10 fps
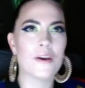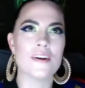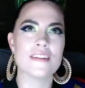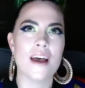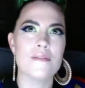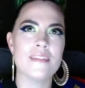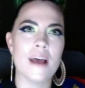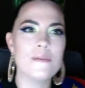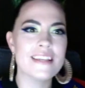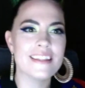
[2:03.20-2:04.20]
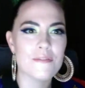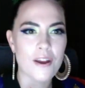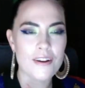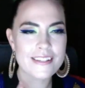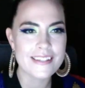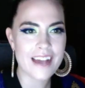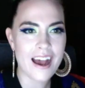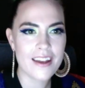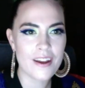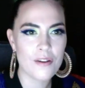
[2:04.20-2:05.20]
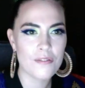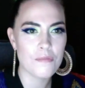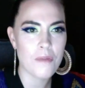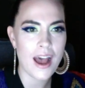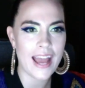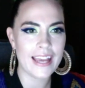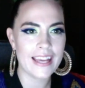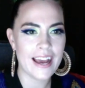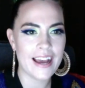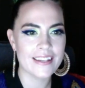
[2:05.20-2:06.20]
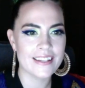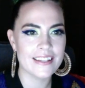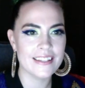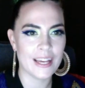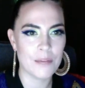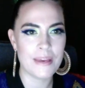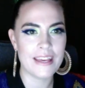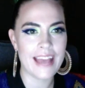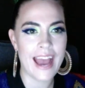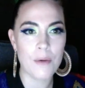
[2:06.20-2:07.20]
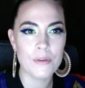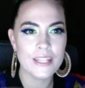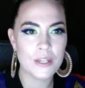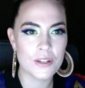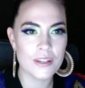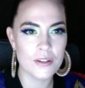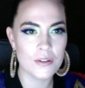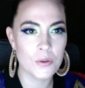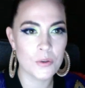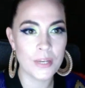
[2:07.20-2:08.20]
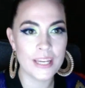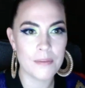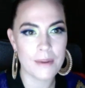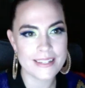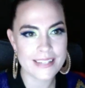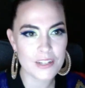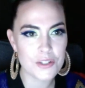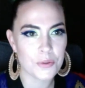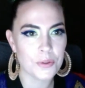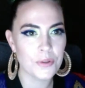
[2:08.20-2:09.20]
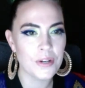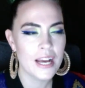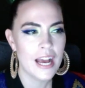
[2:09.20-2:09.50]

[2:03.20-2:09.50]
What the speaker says: I that was at the very start of my I like being outwardly queer, bisexual.